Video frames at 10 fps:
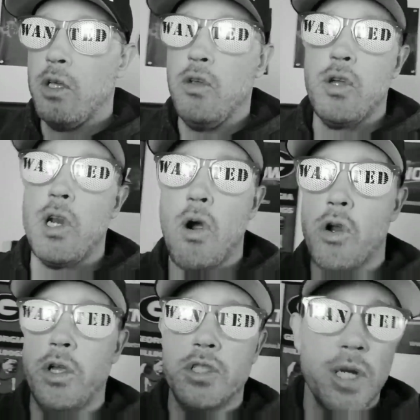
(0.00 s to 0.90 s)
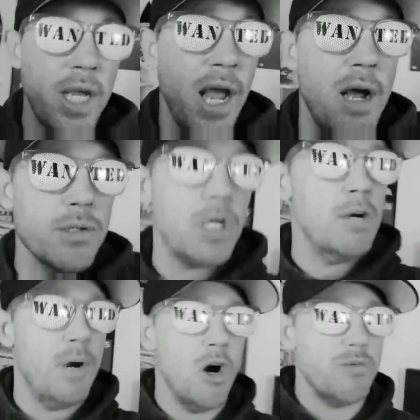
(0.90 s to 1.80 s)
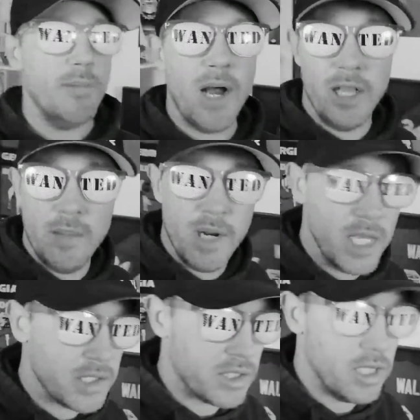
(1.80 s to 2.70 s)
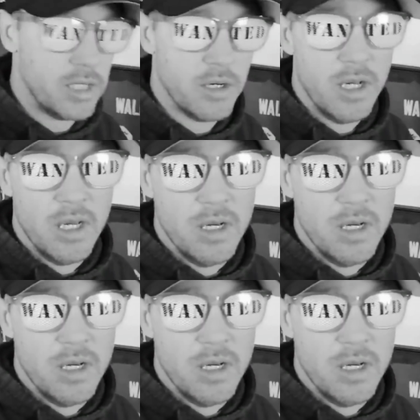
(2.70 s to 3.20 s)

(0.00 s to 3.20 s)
you can argue till the cows come home about him and Eason and